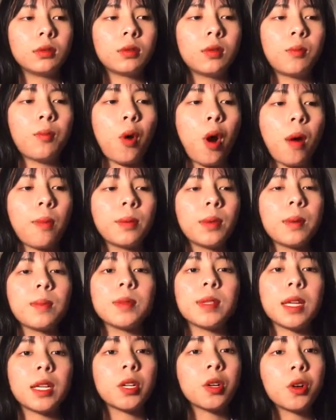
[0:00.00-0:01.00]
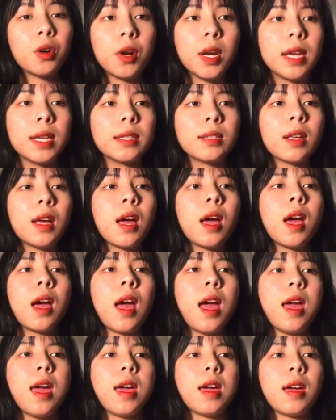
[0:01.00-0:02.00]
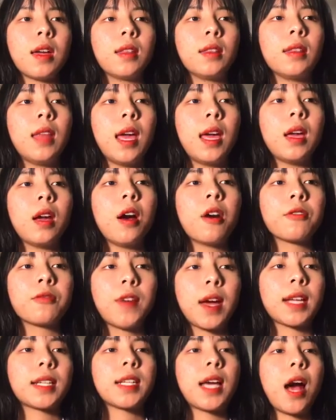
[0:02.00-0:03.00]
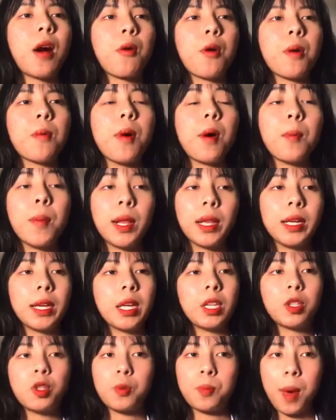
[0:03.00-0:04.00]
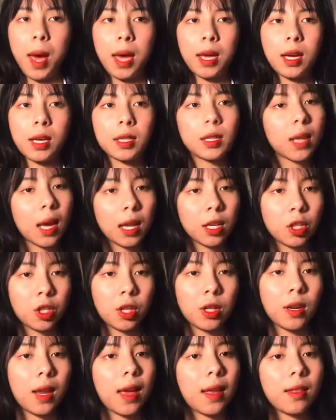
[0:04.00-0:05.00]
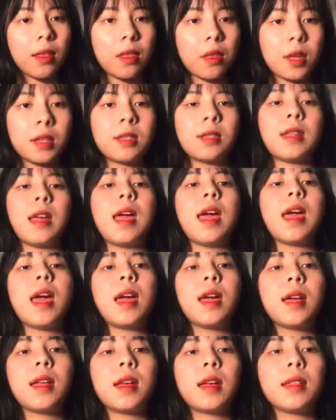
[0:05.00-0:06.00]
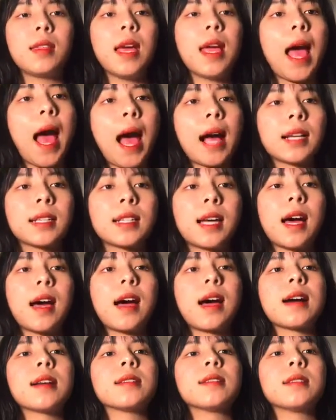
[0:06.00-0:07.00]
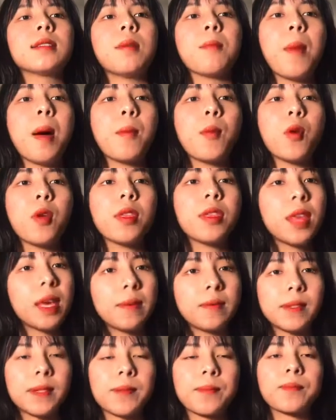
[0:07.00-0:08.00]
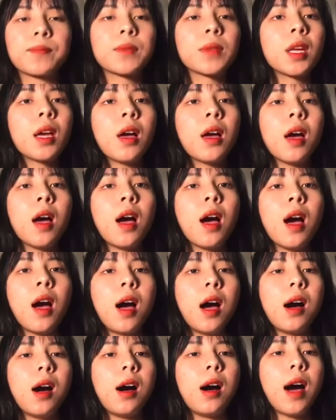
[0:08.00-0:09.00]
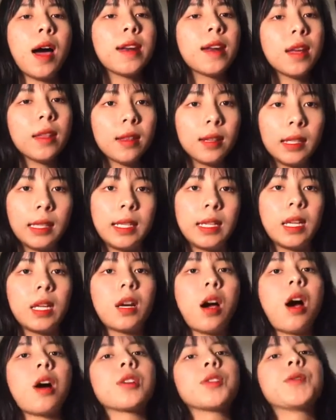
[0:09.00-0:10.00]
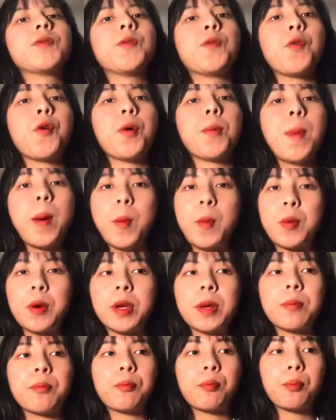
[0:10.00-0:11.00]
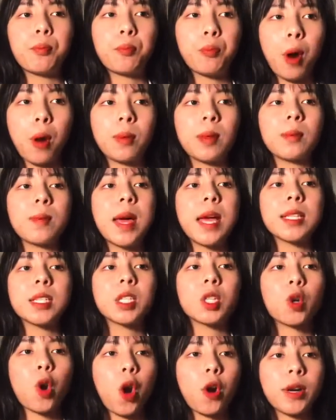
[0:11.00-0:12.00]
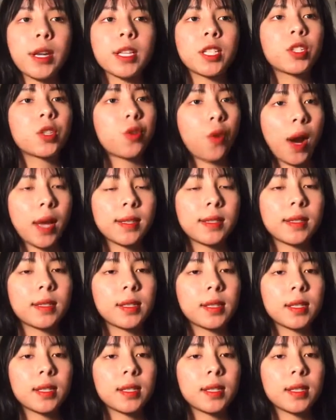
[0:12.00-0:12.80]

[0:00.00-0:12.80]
problems increase, and they affect our ability to pay attention, and thus they act as memory thieves. Another leading cause for memory problem is chronic stress.